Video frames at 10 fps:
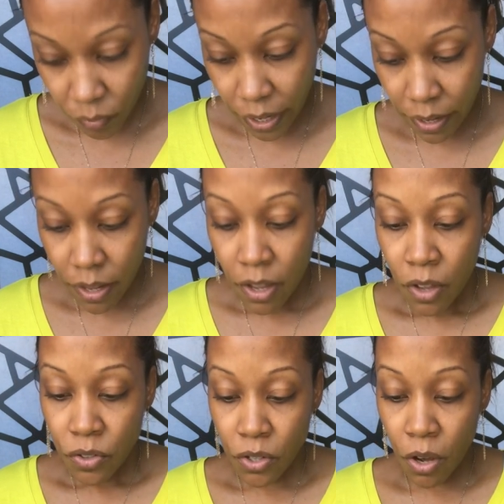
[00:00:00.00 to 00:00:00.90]
Okay,
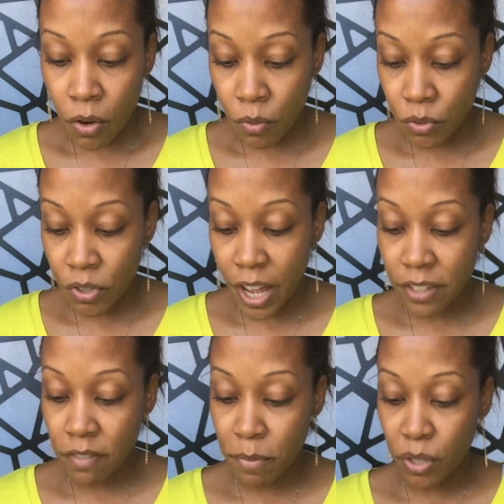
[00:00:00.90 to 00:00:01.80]
so you
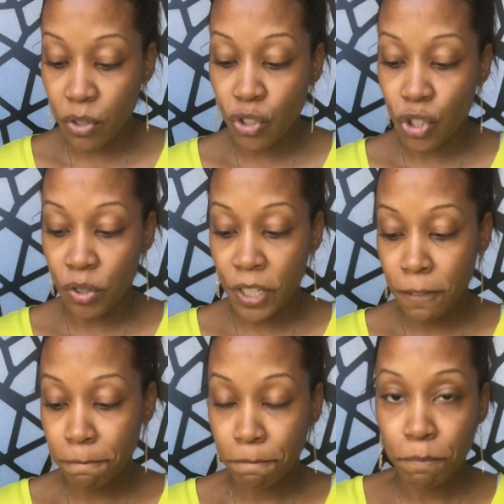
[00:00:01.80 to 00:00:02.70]
guys have been on a
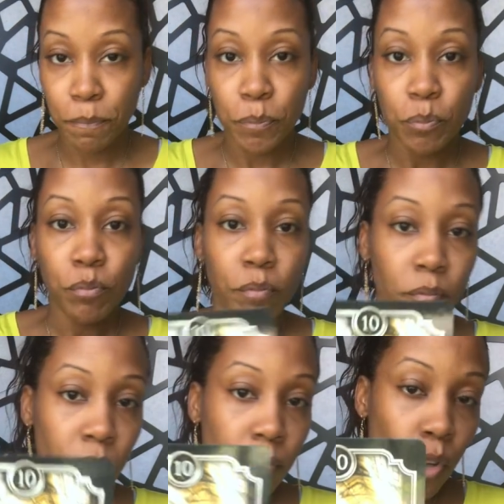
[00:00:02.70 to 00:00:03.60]
journey
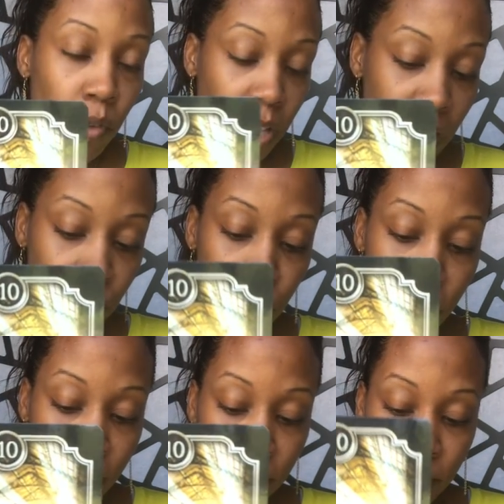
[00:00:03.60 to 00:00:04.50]
over the last few
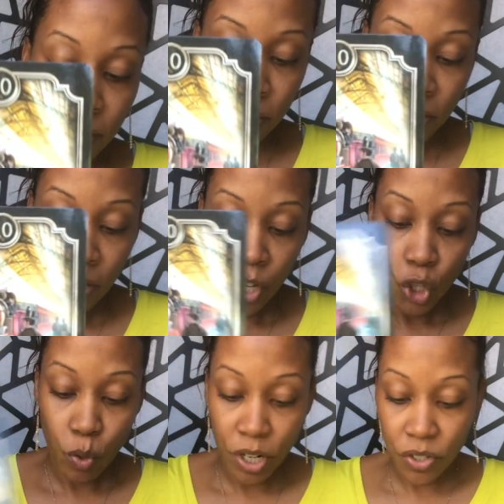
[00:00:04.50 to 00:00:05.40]
months,
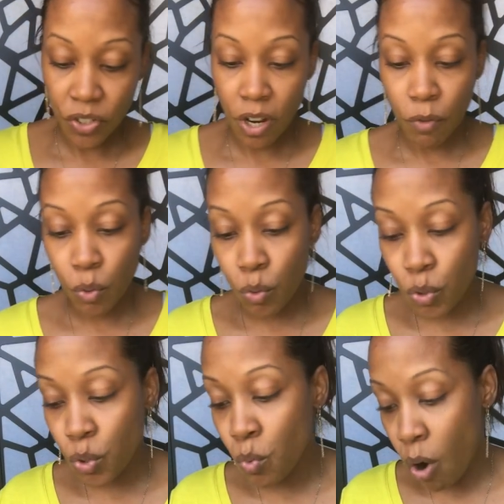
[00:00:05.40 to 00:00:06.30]
trying to discover who
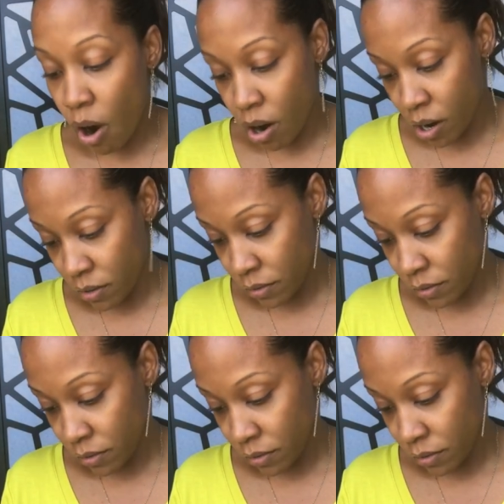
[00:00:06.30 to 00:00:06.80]
you are